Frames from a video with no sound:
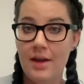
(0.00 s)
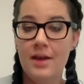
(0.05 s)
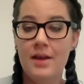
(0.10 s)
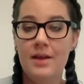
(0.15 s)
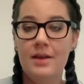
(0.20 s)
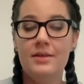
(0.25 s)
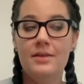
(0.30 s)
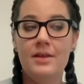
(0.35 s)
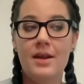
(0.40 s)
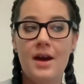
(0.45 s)

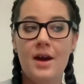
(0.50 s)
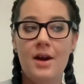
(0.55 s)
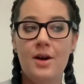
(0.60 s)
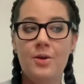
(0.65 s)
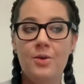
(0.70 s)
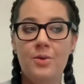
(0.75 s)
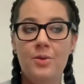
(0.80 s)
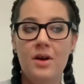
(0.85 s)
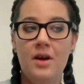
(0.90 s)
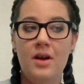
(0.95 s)

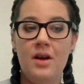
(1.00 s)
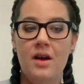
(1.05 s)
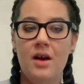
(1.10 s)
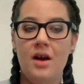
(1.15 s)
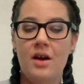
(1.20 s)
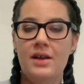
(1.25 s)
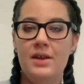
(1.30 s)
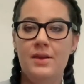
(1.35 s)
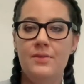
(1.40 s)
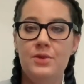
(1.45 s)
Now,
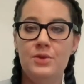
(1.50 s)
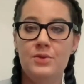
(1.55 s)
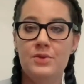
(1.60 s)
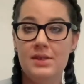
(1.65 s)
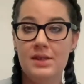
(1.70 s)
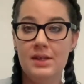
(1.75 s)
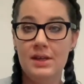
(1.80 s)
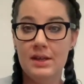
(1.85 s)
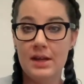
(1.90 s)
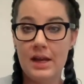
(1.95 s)
if you've
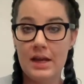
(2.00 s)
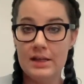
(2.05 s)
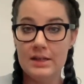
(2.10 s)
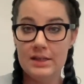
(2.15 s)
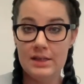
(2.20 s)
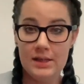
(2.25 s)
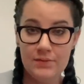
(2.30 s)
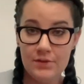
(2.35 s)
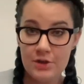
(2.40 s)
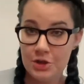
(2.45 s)
seen a
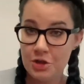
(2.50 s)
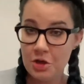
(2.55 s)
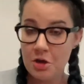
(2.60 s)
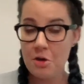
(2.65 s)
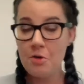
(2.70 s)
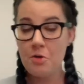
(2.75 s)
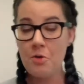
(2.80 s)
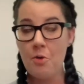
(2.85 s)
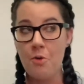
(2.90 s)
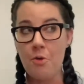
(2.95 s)
TV
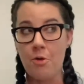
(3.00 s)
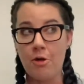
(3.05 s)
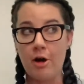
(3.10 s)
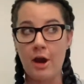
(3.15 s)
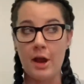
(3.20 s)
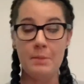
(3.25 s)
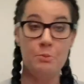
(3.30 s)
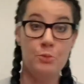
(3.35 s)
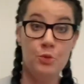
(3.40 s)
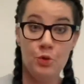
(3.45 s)
show or a
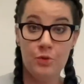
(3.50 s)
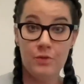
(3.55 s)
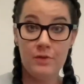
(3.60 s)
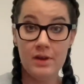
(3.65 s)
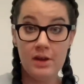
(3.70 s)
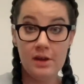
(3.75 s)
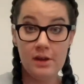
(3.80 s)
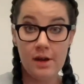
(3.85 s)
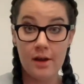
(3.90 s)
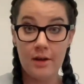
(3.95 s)

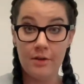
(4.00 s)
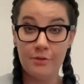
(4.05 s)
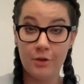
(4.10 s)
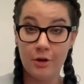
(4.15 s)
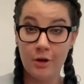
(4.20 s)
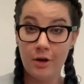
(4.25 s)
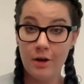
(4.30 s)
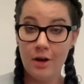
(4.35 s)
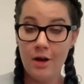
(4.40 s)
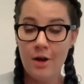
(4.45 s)
movie
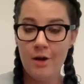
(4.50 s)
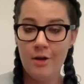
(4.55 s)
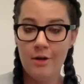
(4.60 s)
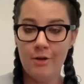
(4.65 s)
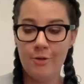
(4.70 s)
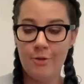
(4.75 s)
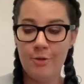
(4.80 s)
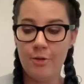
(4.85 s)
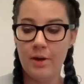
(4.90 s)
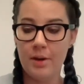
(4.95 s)
ever,
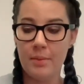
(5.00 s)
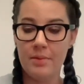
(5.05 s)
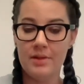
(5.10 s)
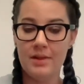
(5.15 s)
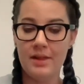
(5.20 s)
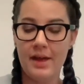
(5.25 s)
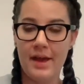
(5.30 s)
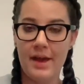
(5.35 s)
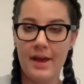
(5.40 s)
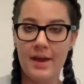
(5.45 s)
or a
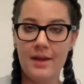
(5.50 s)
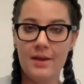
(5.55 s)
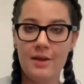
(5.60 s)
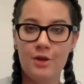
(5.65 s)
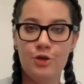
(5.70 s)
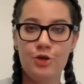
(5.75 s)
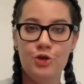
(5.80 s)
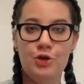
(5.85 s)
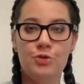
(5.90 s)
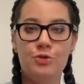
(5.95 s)
play,
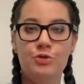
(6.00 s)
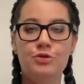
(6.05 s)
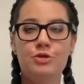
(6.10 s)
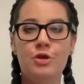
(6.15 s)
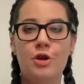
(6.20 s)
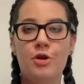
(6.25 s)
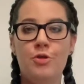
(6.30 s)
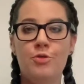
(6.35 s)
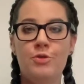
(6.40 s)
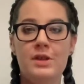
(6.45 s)
you'll
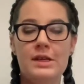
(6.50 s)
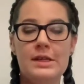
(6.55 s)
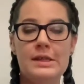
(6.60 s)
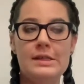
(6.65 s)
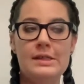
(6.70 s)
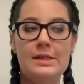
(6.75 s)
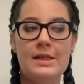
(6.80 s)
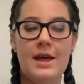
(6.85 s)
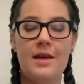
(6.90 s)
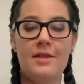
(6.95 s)

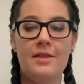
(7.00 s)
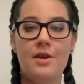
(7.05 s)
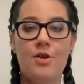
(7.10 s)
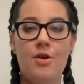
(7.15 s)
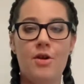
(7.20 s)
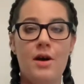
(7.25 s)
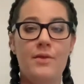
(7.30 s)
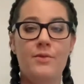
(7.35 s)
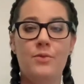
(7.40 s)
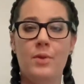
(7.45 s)
notice that they
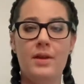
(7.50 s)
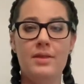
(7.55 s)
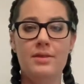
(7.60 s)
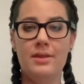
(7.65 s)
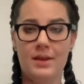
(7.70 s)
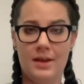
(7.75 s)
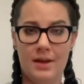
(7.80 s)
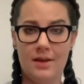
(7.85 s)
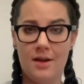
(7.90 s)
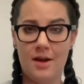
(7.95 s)
all have one
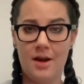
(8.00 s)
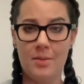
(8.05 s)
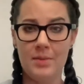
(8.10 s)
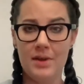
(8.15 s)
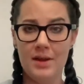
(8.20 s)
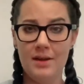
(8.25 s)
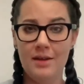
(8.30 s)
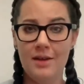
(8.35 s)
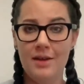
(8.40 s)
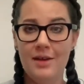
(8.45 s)
thing in
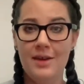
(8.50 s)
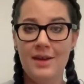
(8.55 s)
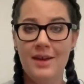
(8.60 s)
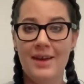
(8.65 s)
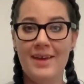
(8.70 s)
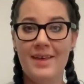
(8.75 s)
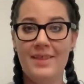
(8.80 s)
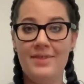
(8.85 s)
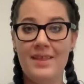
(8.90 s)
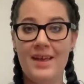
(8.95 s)
common,
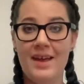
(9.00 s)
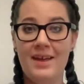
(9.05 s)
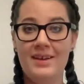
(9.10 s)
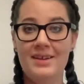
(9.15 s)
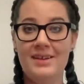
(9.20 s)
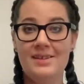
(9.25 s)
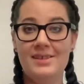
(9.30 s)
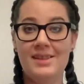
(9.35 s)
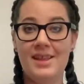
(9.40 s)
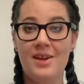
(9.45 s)
and that
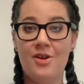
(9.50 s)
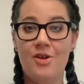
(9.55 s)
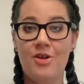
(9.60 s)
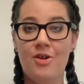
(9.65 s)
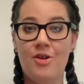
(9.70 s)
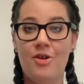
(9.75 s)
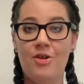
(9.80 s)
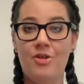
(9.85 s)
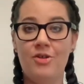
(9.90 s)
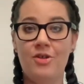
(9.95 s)
is they
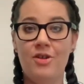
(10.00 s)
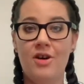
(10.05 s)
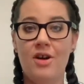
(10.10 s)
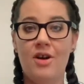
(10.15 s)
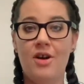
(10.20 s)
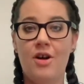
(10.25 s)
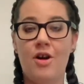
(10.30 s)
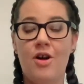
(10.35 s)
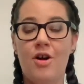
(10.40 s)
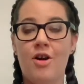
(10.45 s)
all
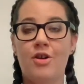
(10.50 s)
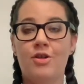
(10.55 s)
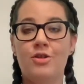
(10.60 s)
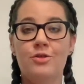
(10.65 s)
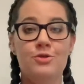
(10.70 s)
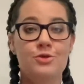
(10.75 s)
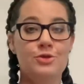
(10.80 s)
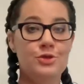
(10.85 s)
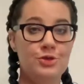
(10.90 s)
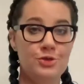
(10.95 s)
are
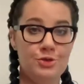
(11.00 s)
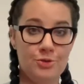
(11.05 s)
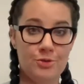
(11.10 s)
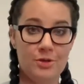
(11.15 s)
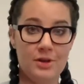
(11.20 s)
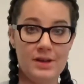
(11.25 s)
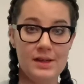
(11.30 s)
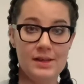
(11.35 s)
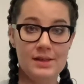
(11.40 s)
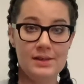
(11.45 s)

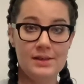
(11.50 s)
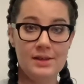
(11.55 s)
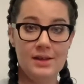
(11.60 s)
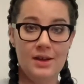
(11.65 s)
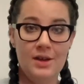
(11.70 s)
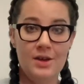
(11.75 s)
stories.